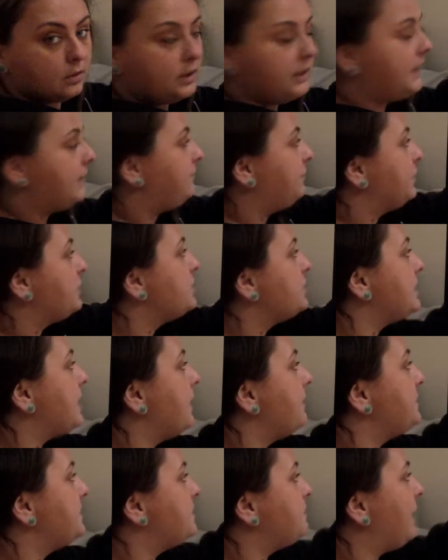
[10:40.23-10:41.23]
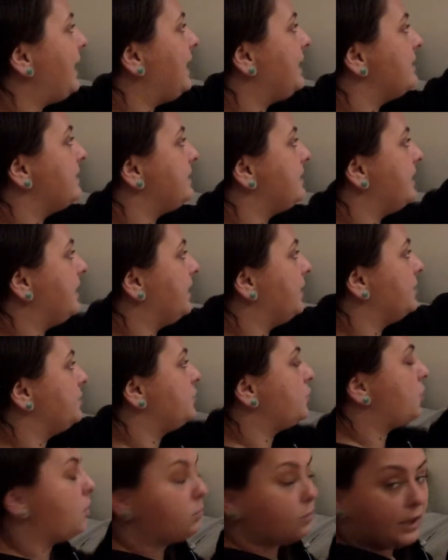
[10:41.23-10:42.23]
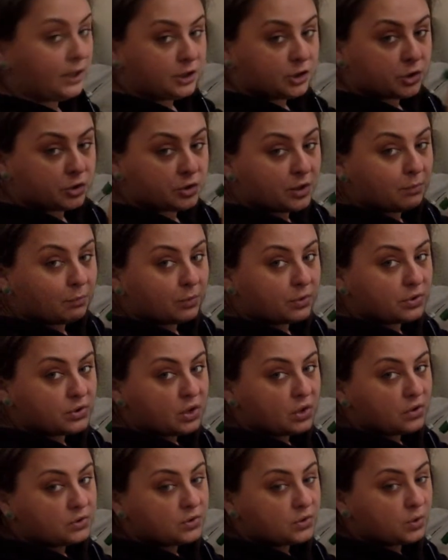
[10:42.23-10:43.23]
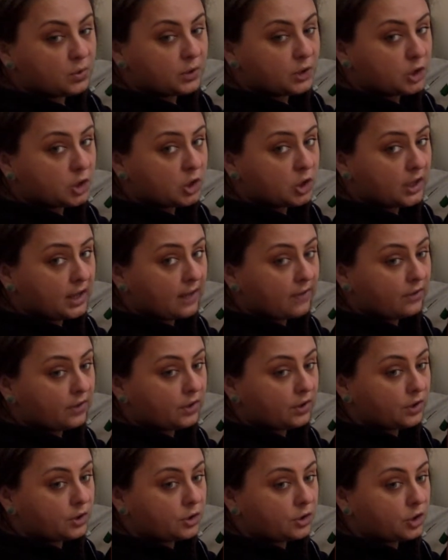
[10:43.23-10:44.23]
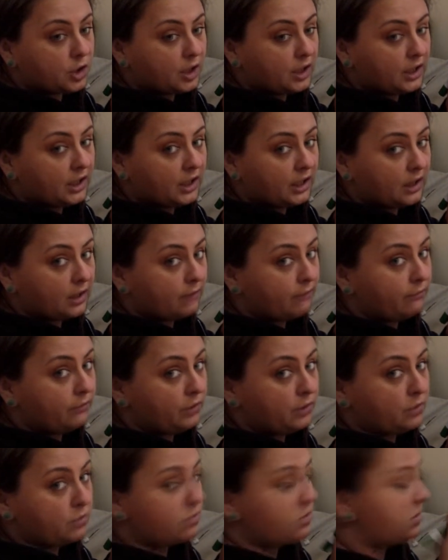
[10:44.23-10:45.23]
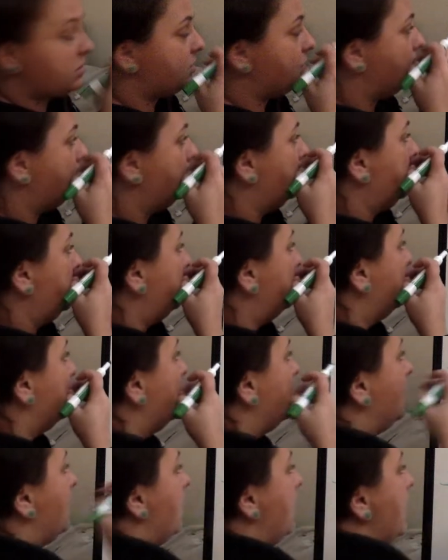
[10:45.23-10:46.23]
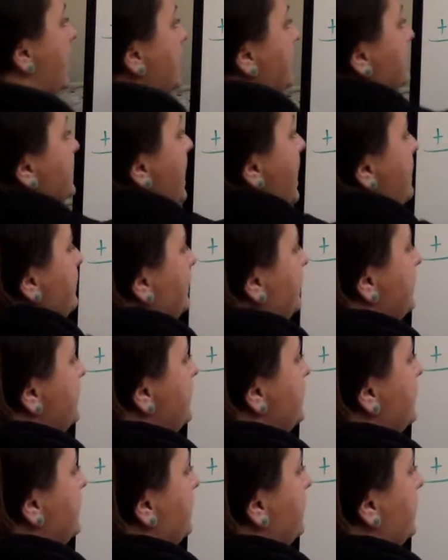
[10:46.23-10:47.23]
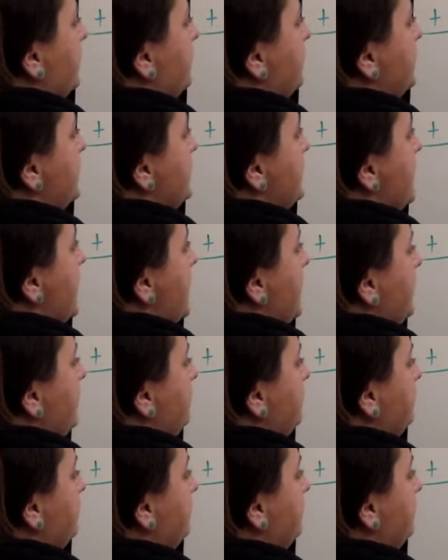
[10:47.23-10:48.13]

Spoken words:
Give yourself space here. Don't write your numbers all squished together because you're going to get confused. All right, 9 plus 0 is 9.